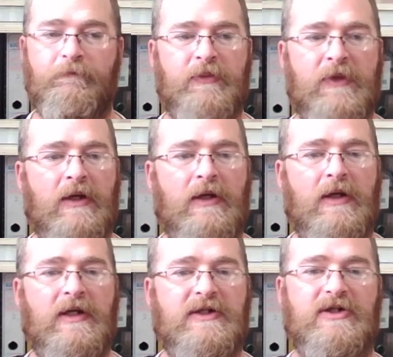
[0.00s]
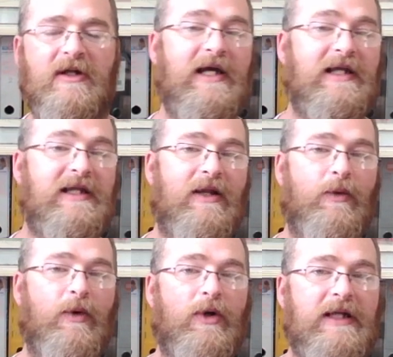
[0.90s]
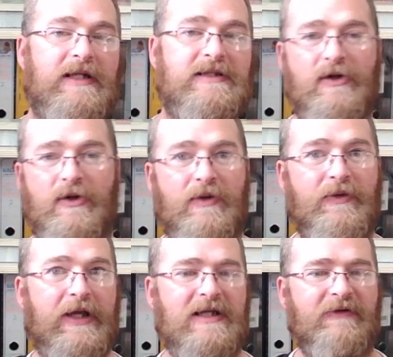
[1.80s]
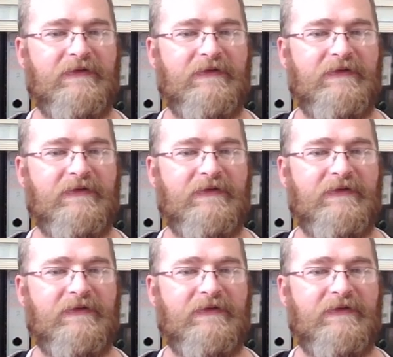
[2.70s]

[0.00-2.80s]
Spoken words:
So it's not like the other one where it's whoever gets there first.